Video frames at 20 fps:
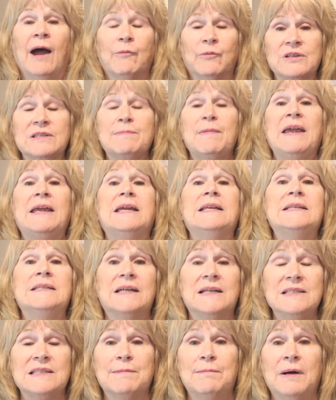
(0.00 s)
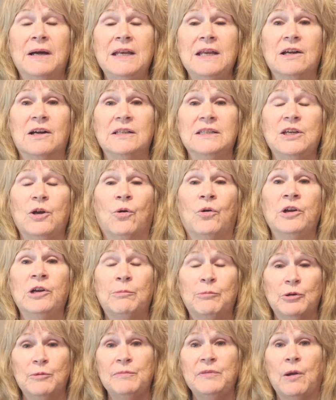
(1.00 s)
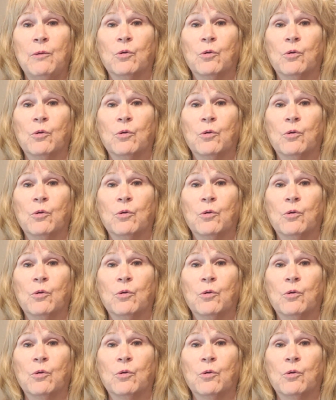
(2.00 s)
was making tons of money on the oil boom.